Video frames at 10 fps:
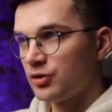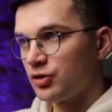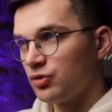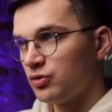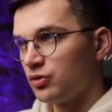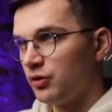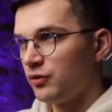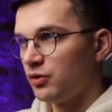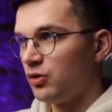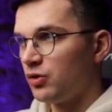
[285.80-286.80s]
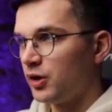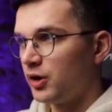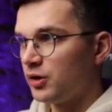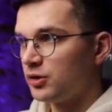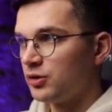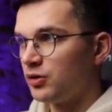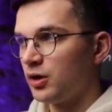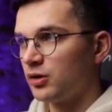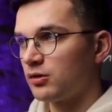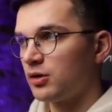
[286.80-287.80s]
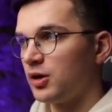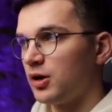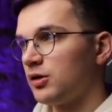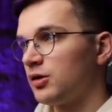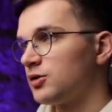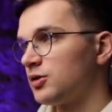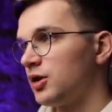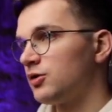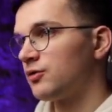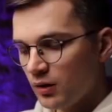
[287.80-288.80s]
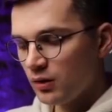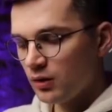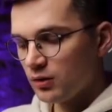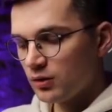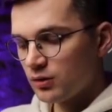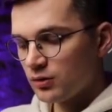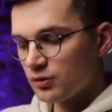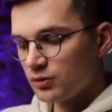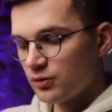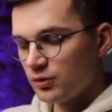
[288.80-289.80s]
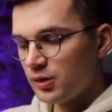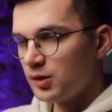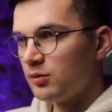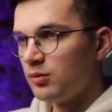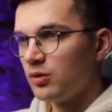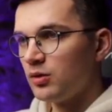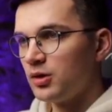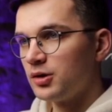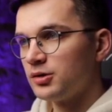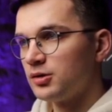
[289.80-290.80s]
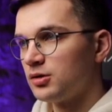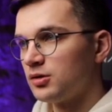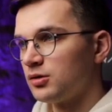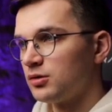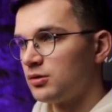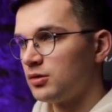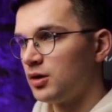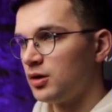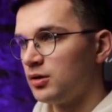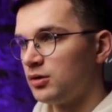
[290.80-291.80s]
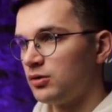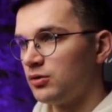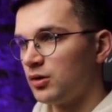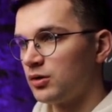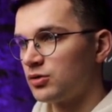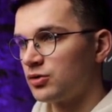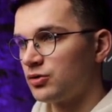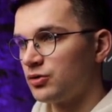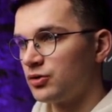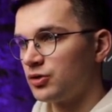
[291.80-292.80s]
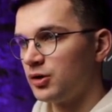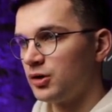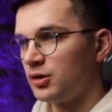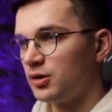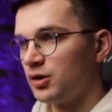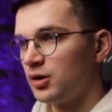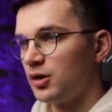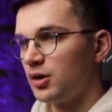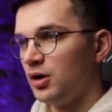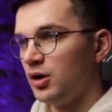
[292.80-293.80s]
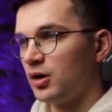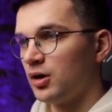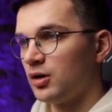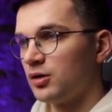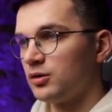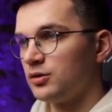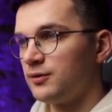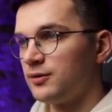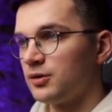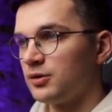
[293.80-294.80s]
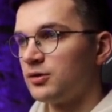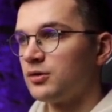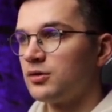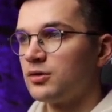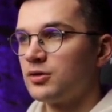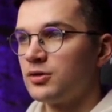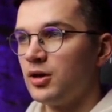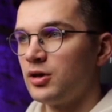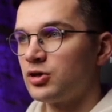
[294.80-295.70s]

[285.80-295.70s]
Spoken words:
So if you go here, you can create a stage, for example, storyboard, and you can choose here different stage